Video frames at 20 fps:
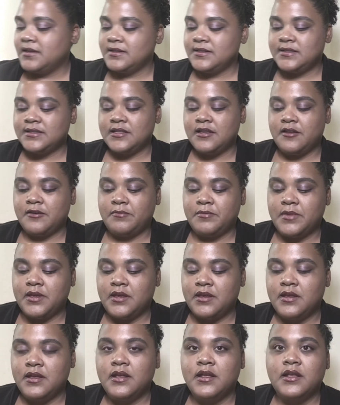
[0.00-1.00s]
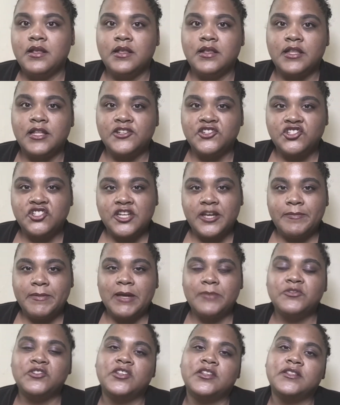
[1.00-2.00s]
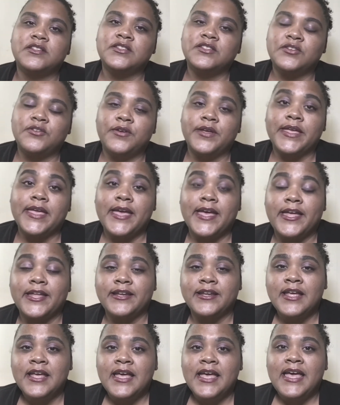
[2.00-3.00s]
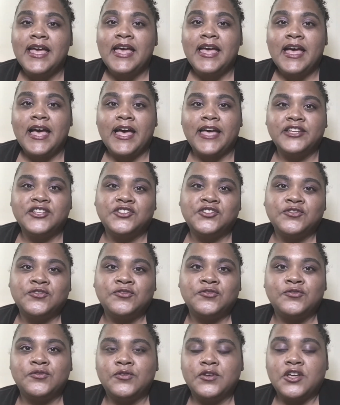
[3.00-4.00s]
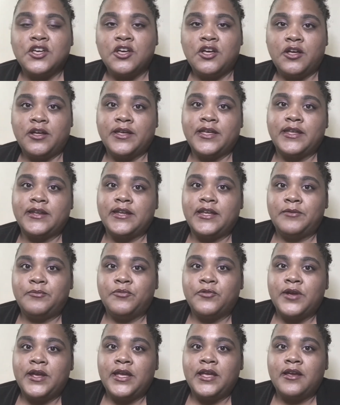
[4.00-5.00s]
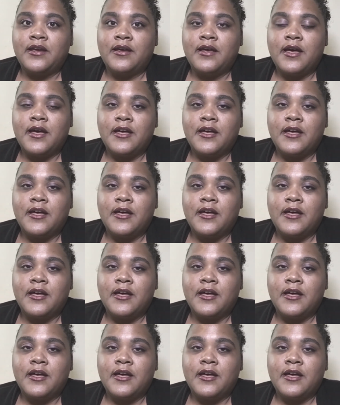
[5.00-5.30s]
some lunchtime options. So again, I do cook, and I bring